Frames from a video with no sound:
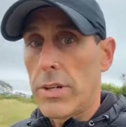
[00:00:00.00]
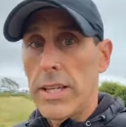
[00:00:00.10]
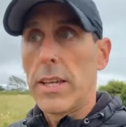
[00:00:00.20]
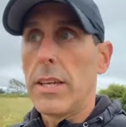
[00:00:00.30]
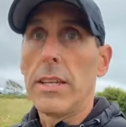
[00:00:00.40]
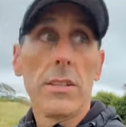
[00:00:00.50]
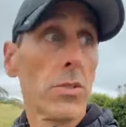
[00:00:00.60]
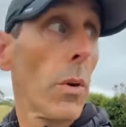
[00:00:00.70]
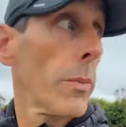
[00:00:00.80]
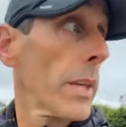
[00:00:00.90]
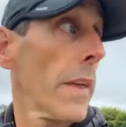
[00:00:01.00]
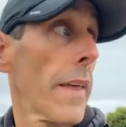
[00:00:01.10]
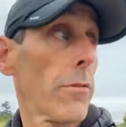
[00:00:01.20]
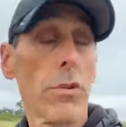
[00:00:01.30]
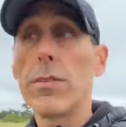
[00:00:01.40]
really key, because when we
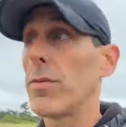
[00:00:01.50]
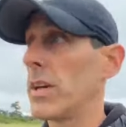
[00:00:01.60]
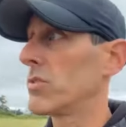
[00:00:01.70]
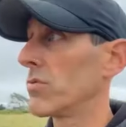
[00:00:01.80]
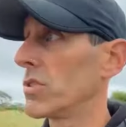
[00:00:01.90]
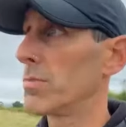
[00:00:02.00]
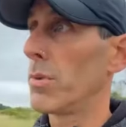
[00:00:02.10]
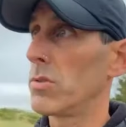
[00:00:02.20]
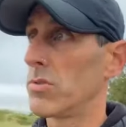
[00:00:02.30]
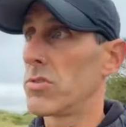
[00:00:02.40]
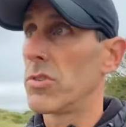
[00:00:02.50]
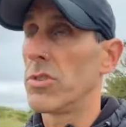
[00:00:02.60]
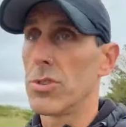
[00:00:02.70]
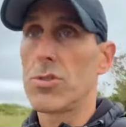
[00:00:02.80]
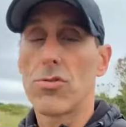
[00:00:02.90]
get that reflex response to
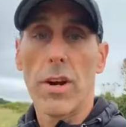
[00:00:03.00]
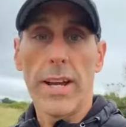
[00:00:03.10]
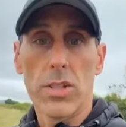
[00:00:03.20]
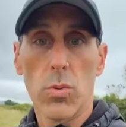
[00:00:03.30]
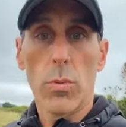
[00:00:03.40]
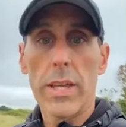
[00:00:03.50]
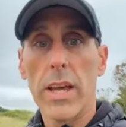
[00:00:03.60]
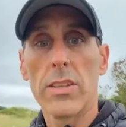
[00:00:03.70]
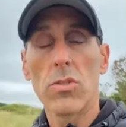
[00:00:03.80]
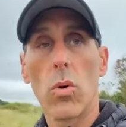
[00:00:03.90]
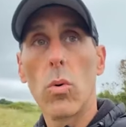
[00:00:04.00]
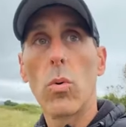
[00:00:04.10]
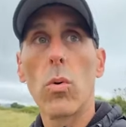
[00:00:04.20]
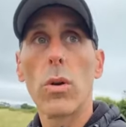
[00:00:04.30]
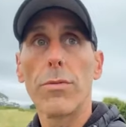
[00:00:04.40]
the stretch, what we get is
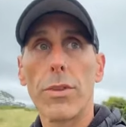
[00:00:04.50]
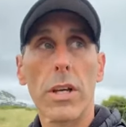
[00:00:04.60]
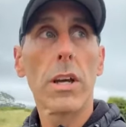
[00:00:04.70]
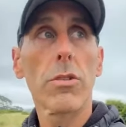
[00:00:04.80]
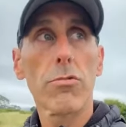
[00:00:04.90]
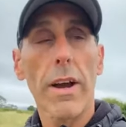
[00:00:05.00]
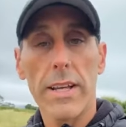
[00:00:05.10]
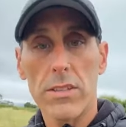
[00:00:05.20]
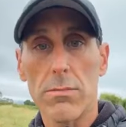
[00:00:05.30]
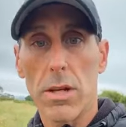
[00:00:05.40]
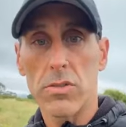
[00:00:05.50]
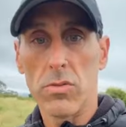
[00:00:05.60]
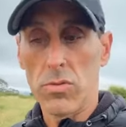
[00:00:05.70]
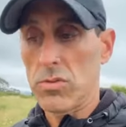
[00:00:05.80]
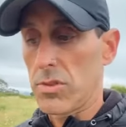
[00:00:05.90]
all of the correct
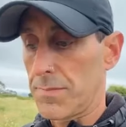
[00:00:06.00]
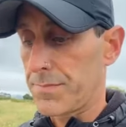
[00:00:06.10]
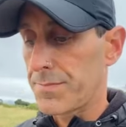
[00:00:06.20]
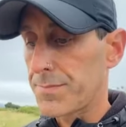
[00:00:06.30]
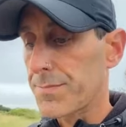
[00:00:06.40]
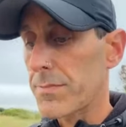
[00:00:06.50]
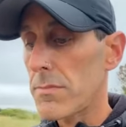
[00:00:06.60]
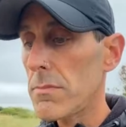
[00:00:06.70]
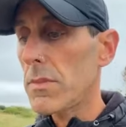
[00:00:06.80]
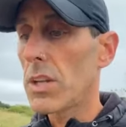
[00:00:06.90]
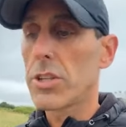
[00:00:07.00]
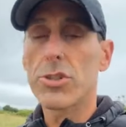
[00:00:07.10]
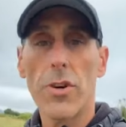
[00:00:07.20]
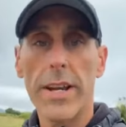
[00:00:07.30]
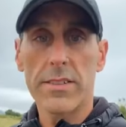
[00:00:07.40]
muscles
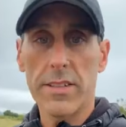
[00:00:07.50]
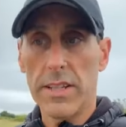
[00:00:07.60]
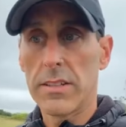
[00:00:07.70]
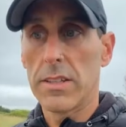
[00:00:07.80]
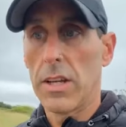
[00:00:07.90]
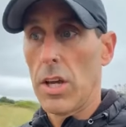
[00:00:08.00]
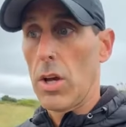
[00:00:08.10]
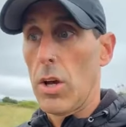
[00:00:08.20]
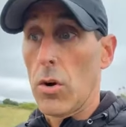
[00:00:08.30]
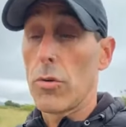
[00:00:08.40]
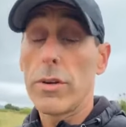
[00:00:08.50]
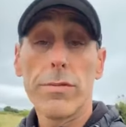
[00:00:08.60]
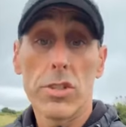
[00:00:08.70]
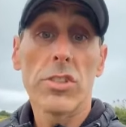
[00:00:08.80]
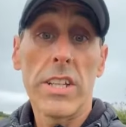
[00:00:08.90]
contracting, or
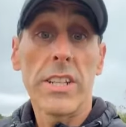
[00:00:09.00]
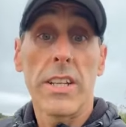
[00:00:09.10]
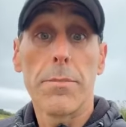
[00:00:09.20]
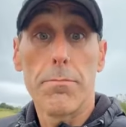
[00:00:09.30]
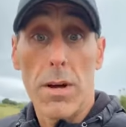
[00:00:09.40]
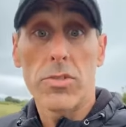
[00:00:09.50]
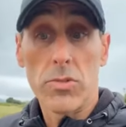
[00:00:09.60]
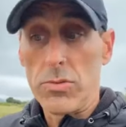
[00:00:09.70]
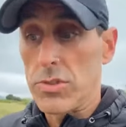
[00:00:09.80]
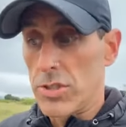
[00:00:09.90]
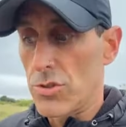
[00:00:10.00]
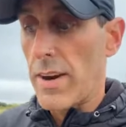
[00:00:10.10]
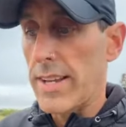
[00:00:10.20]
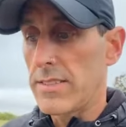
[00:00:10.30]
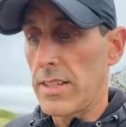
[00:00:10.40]
even just indeed muscles
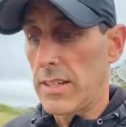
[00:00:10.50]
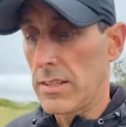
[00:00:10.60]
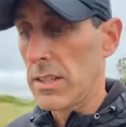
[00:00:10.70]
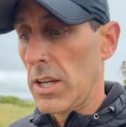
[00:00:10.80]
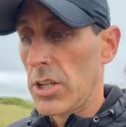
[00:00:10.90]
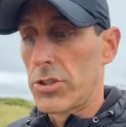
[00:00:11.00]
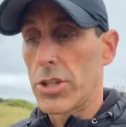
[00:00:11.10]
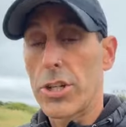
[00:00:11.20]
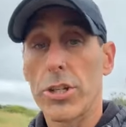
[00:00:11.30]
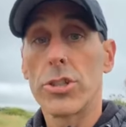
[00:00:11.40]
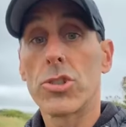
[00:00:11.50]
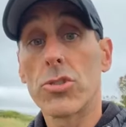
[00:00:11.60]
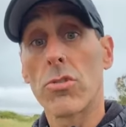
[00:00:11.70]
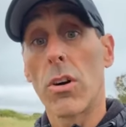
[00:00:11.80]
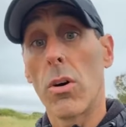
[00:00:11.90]
contracting to
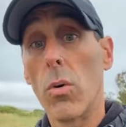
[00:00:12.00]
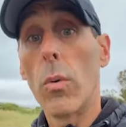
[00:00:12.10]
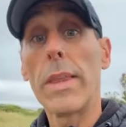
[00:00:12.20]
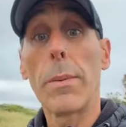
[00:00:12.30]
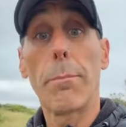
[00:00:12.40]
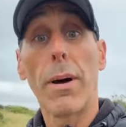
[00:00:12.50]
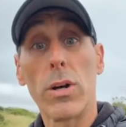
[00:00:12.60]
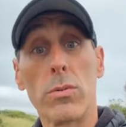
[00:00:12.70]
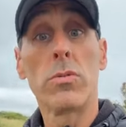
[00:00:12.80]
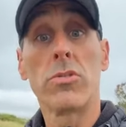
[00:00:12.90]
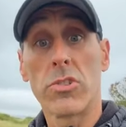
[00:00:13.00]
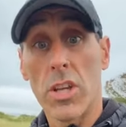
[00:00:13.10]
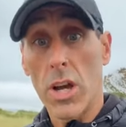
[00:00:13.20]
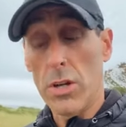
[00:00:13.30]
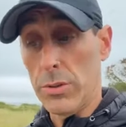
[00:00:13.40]
control where the bones
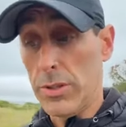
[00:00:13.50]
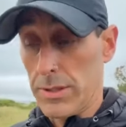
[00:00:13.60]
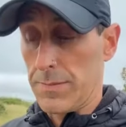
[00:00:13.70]
go.